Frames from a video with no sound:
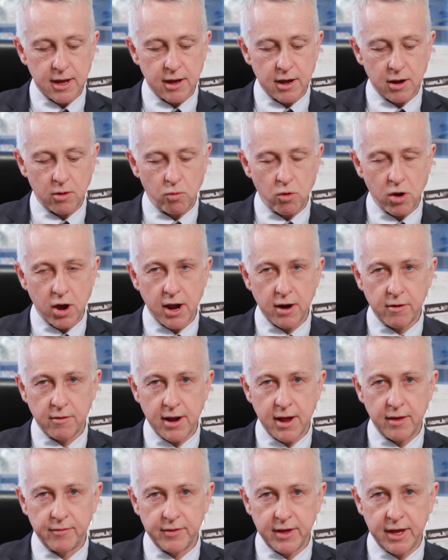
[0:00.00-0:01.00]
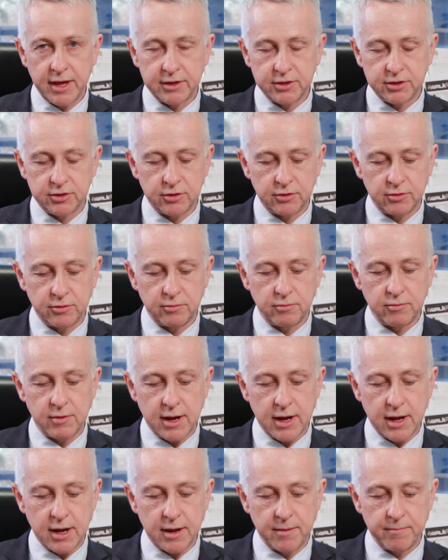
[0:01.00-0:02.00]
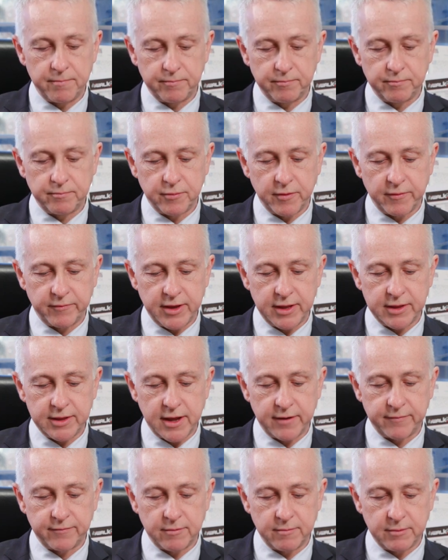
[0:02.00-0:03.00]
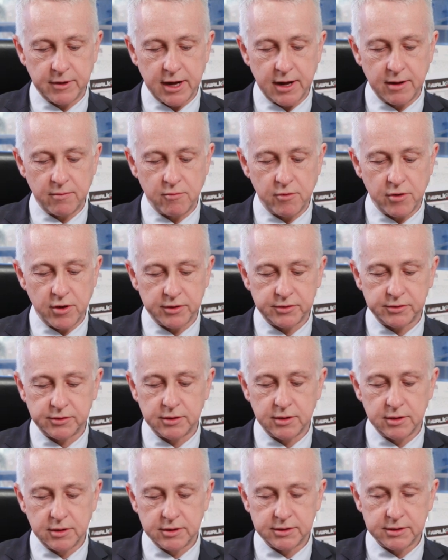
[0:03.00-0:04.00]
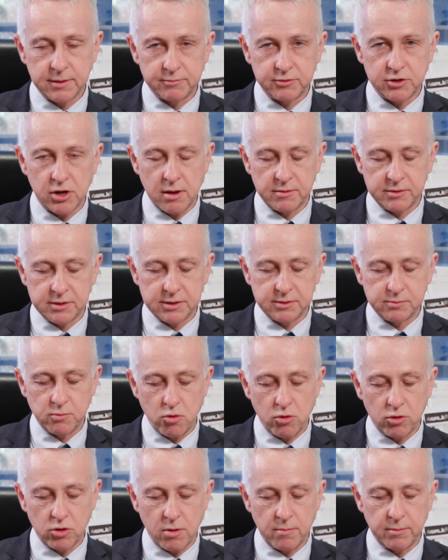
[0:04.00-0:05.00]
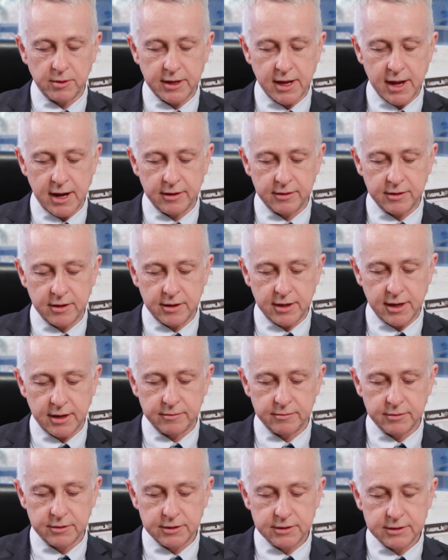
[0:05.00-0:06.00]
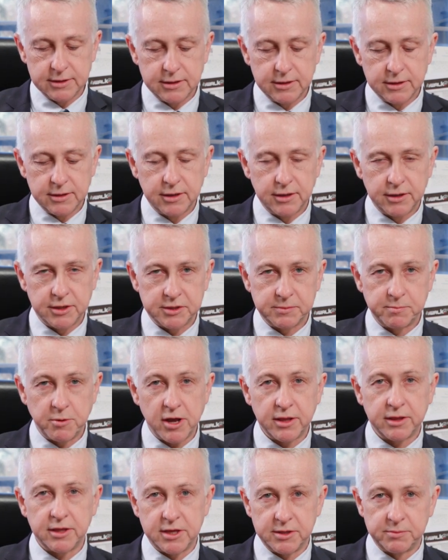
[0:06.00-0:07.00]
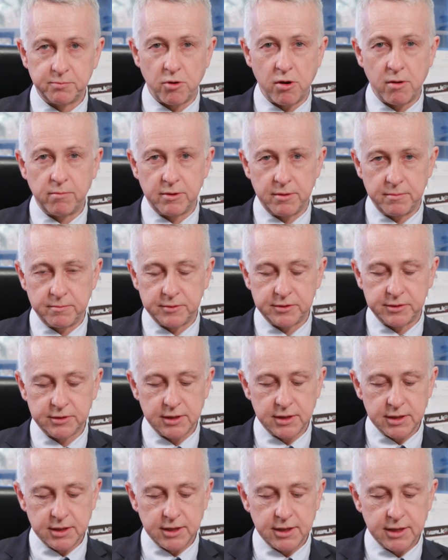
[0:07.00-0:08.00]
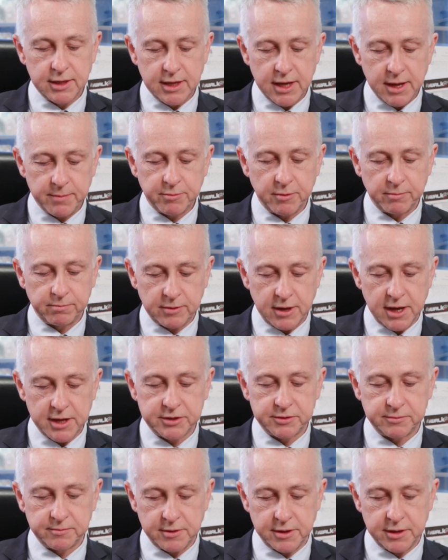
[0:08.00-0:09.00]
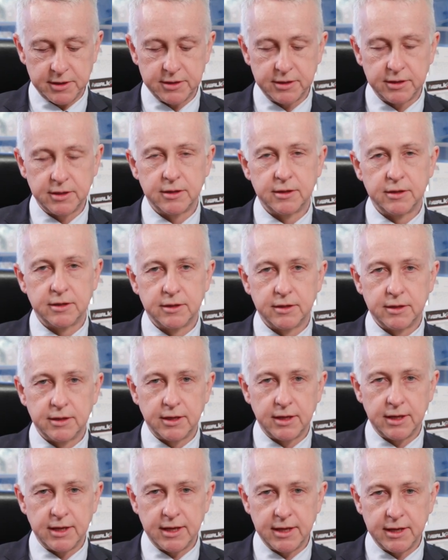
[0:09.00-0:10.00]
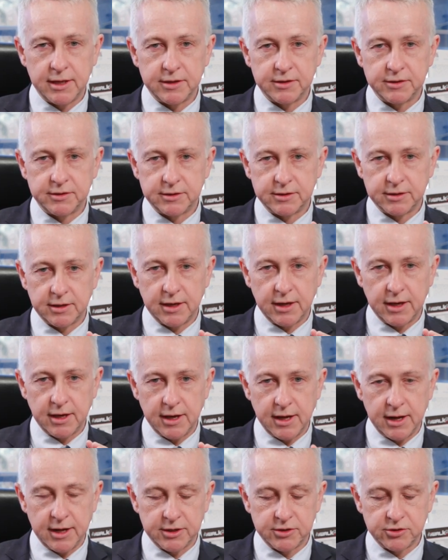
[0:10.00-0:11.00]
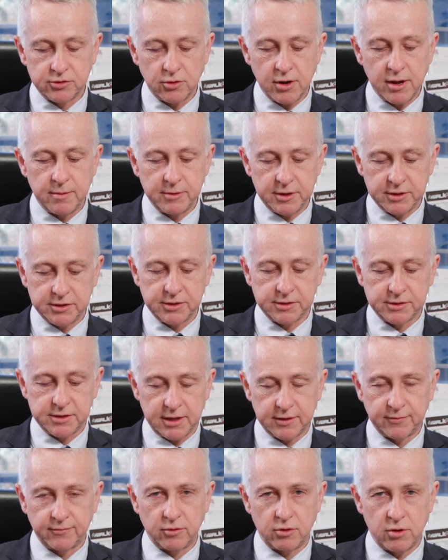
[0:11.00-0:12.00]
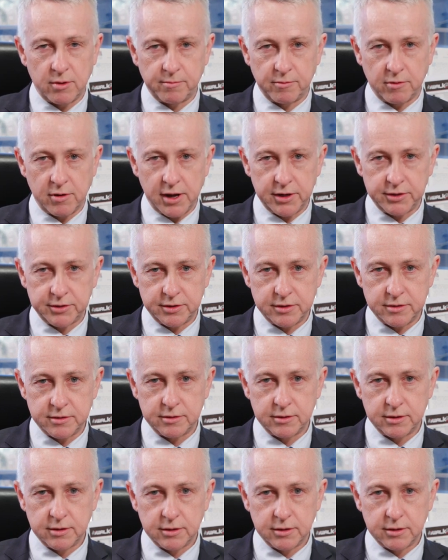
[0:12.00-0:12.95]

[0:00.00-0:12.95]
wire around there to prevent that from getting worse. Sometimes it's more complicated than that. Despite these problems, hip replacement is an extremely successful operation.